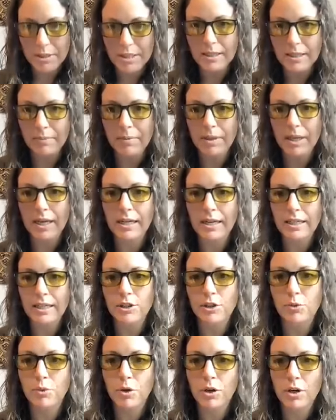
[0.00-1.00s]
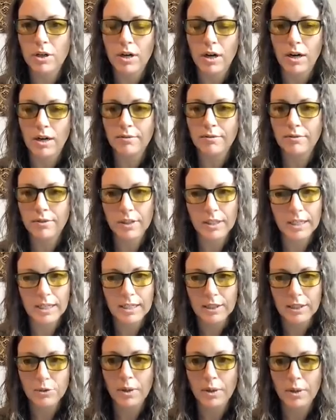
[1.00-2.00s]
be something I need to work on for the
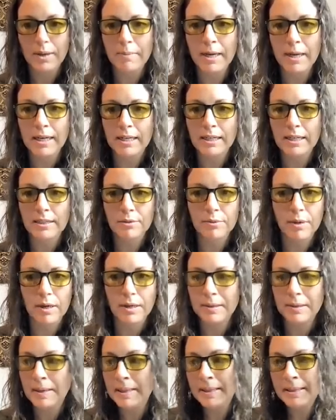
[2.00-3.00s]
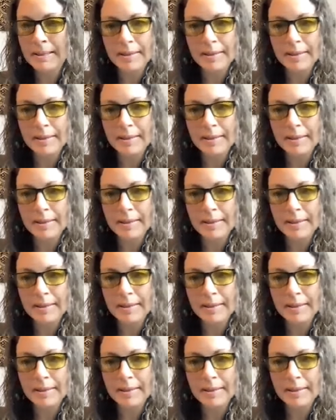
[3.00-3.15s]
next 20 minutes, well,